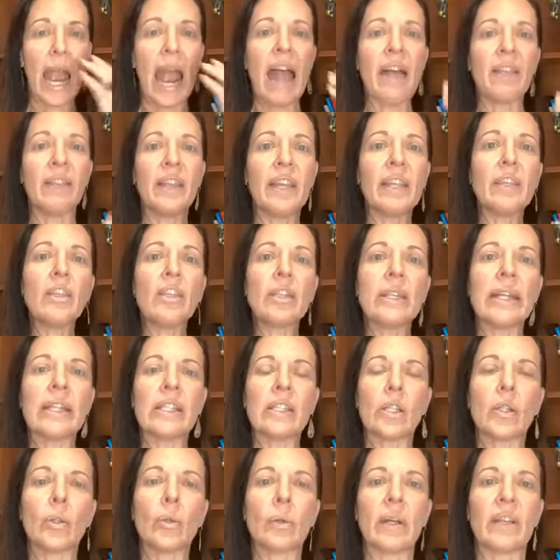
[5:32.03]
And then you
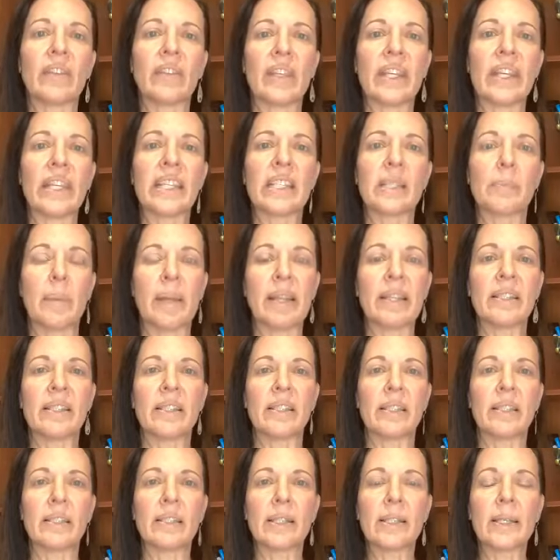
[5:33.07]
need to look at the
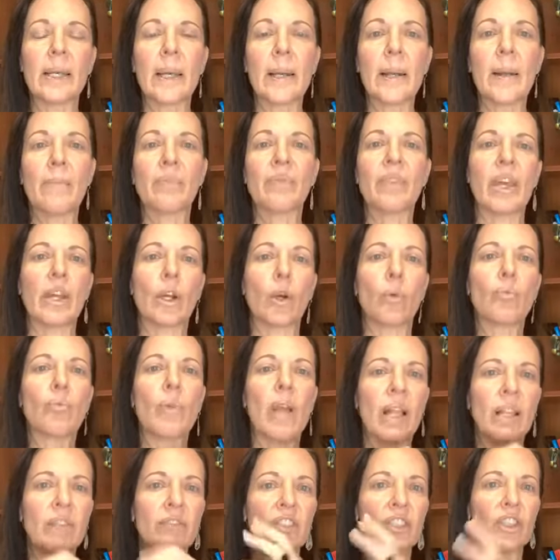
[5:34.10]
expenses that are
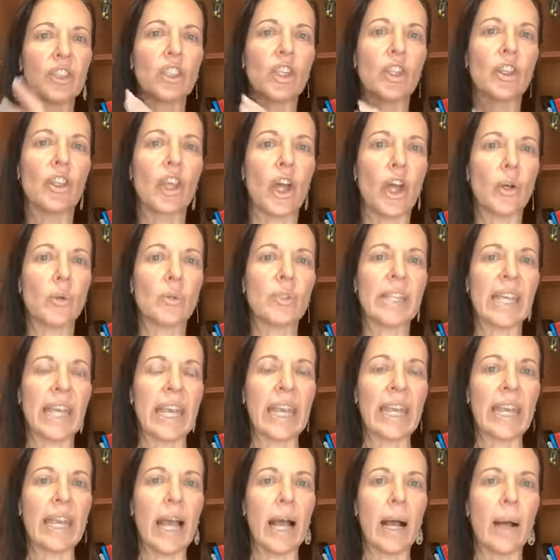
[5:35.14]
relevant to those
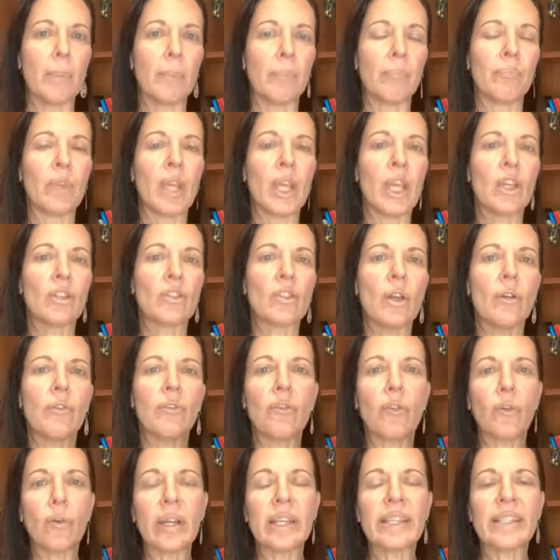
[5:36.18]
income. So
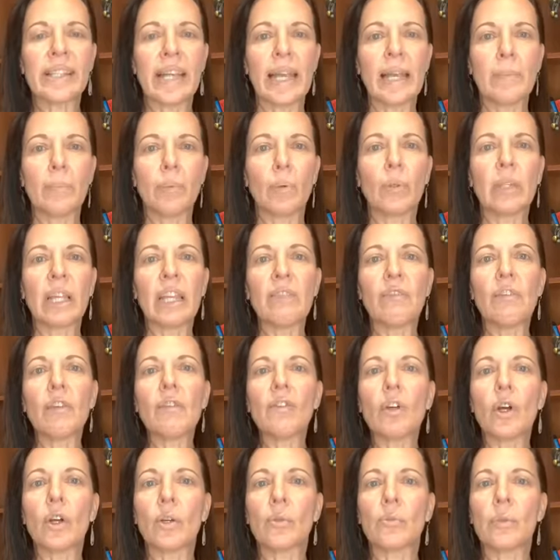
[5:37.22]
for example, if
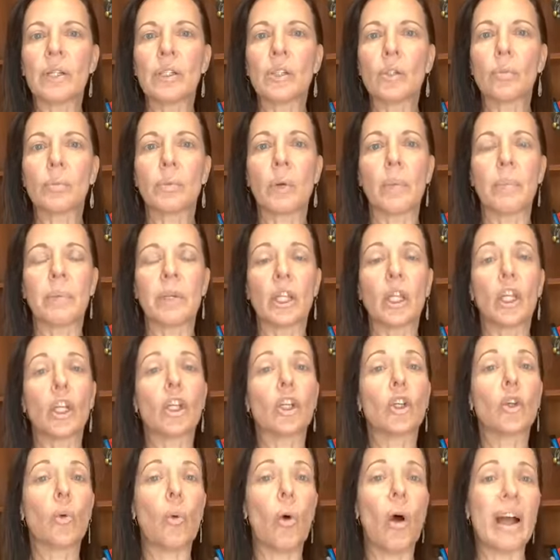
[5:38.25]
you've got a rental property, you
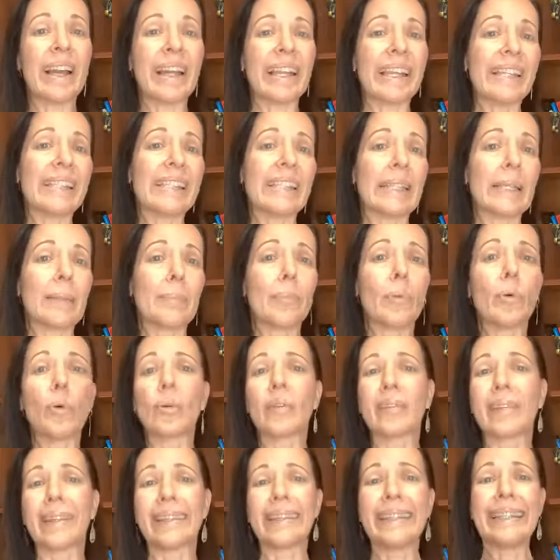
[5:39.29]
could quite easily
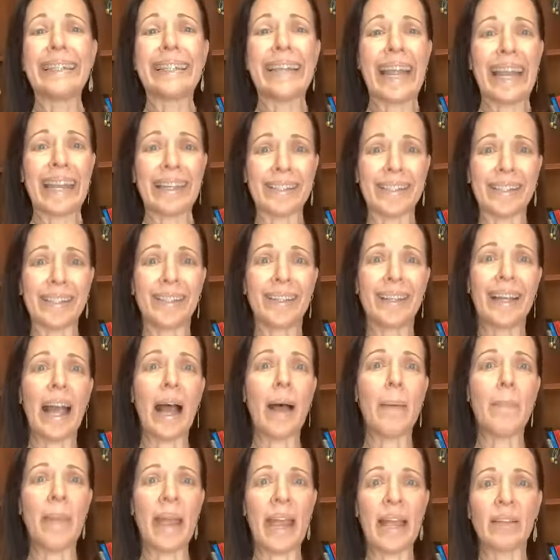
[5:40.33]
put the net
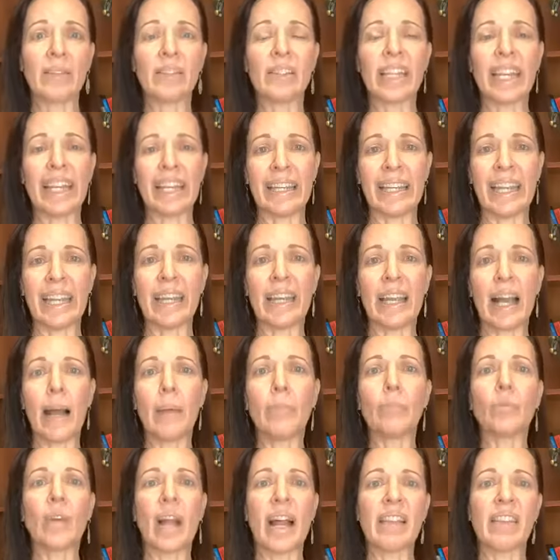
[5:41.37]
amount in
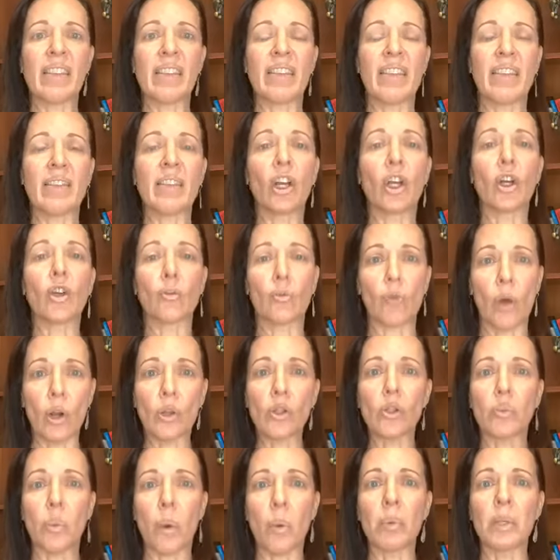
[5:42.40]
income rather than the
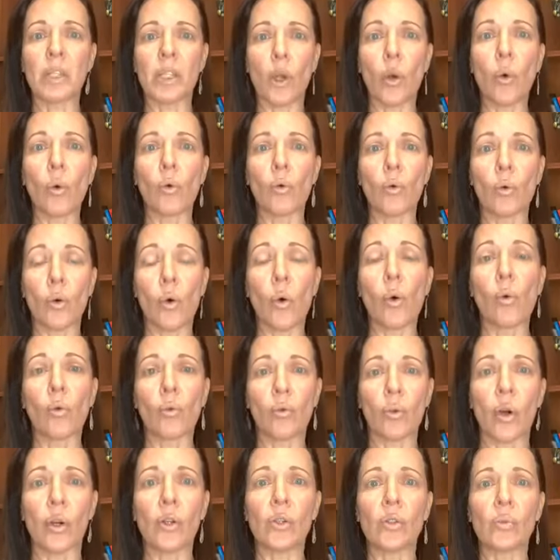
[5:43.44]
gross, what we call
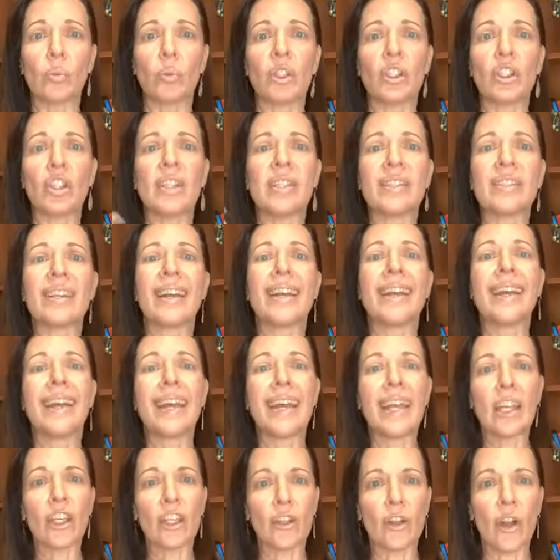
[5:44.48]
gross, which is,
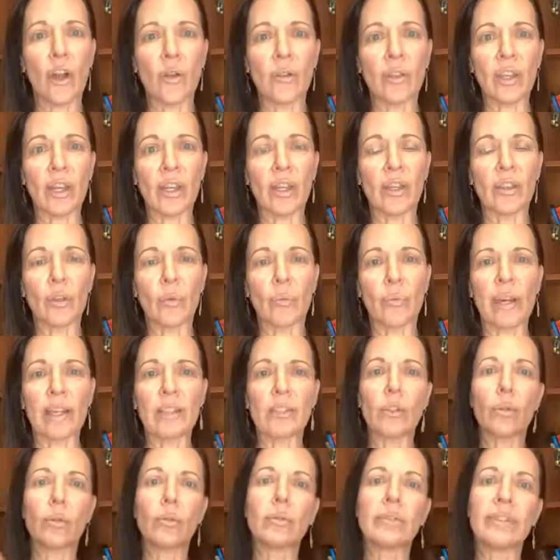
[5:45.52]
you know, the
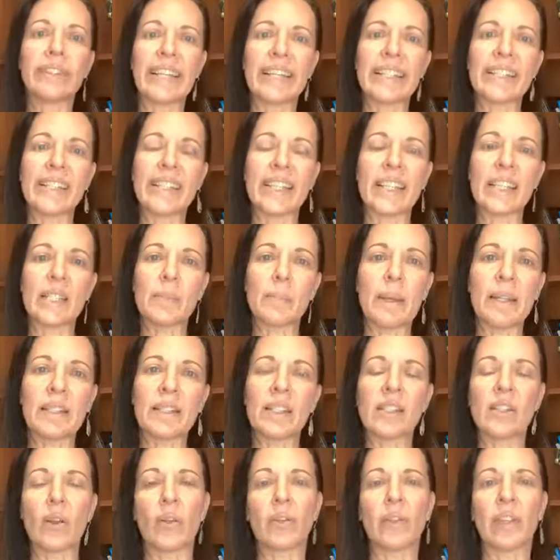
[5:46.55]
rental less the
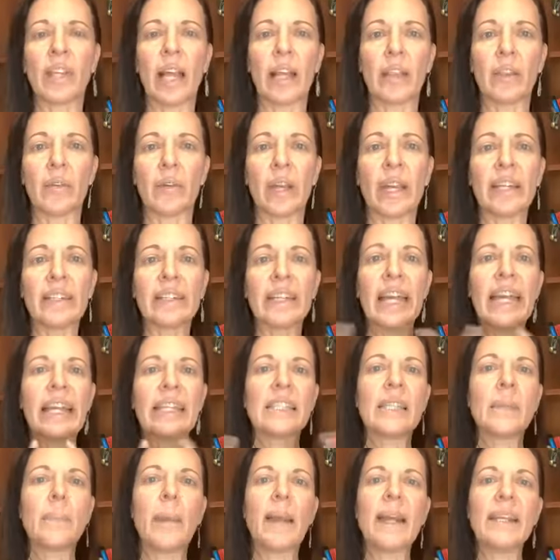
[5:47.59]
expenses on the other end.
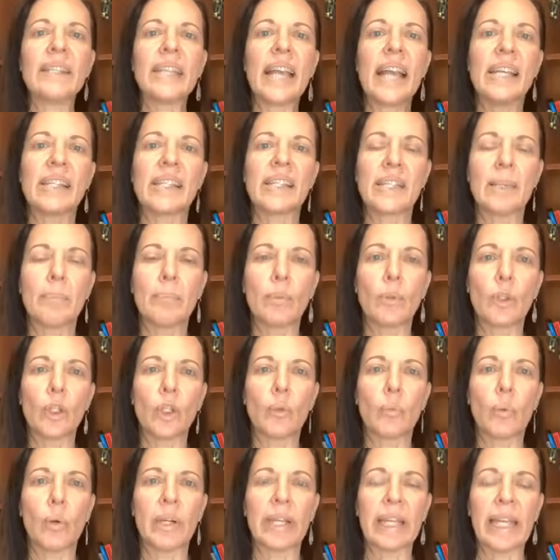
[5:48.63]
Depends how simple
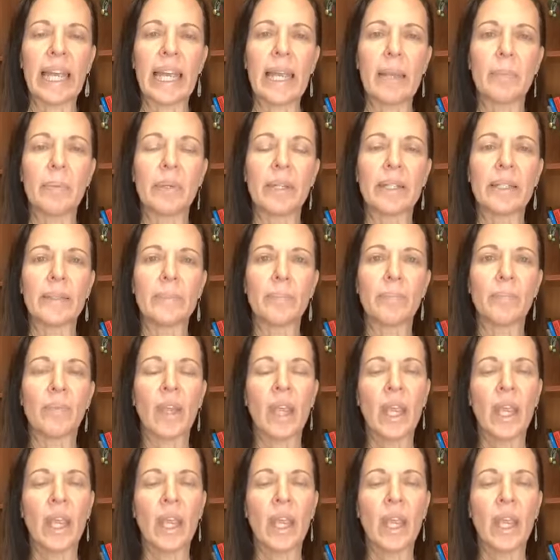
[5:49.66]
you want to keep it.